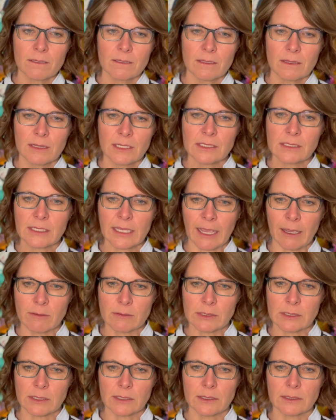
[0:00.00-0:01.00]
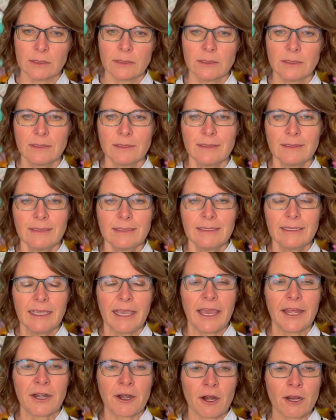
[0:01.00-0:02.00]
This council
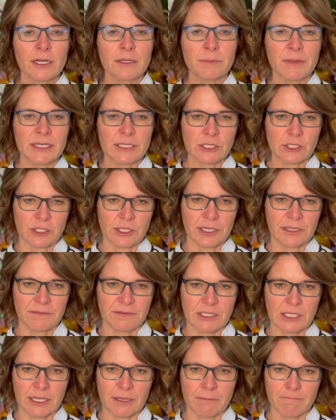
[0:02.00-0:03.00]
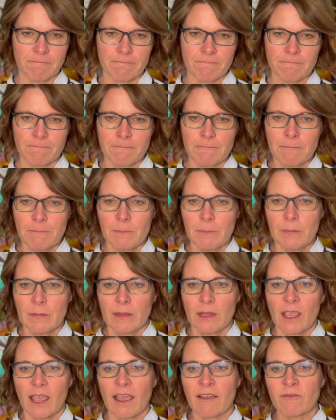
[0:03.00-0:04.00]
and our administrative team
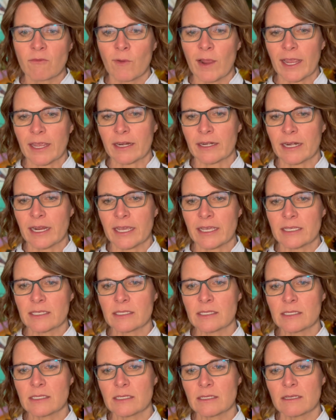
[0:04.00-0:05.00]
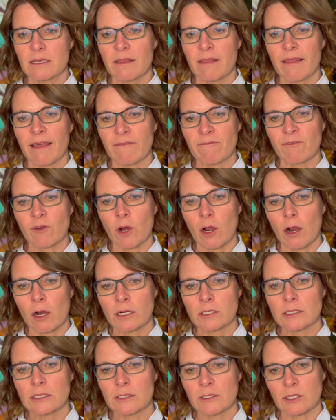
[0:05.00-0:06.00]
have recognized that for
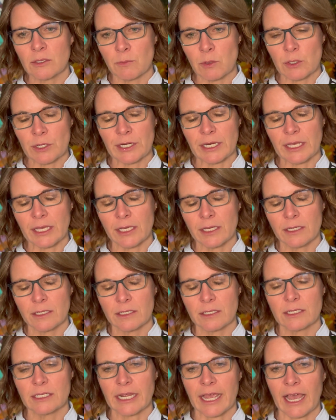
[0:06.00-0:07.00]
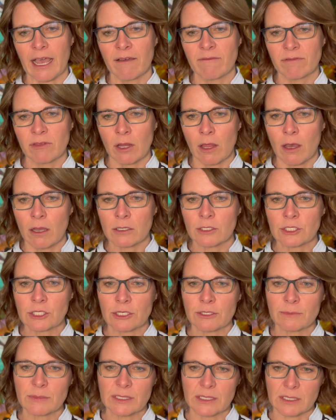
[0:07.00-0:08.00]
our community to have
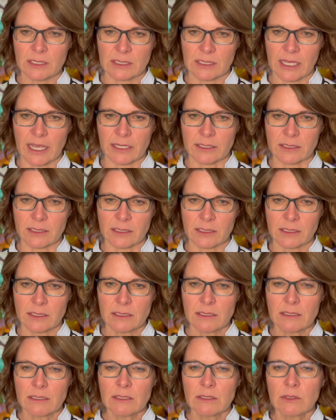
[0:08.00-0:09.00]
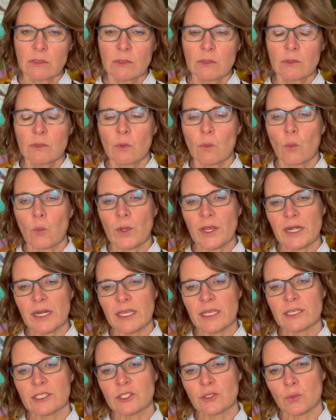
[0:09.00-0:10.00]
long-term success, we
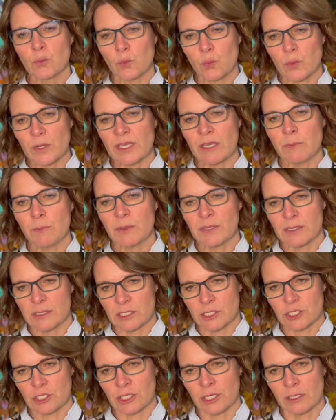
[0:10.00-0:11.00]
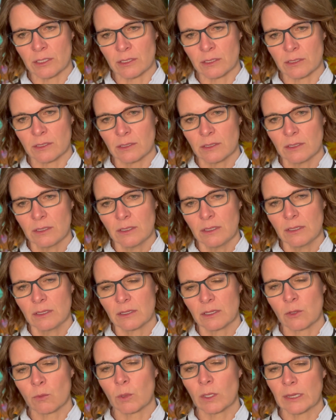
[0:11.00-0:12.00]
need to reposition
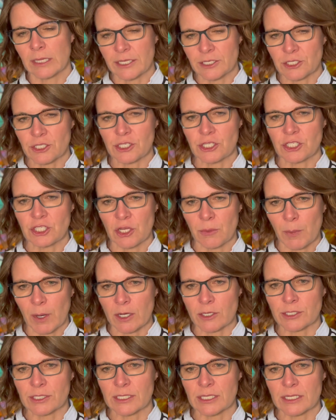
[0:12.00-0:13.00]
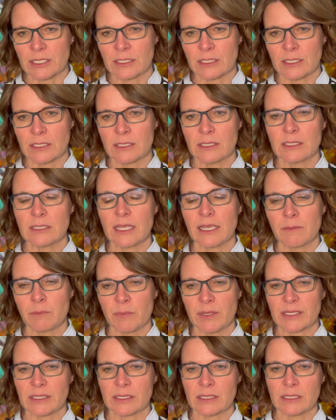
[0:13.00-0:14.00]
the relationship our citizens and
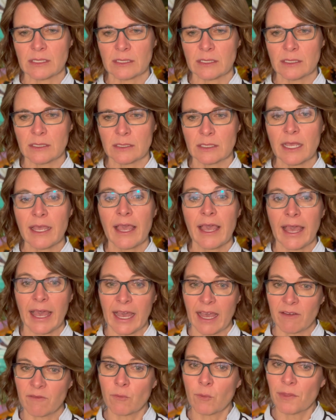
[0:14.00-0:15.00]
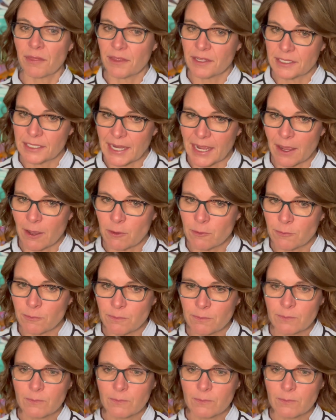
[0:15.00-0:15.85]
businesses have with the town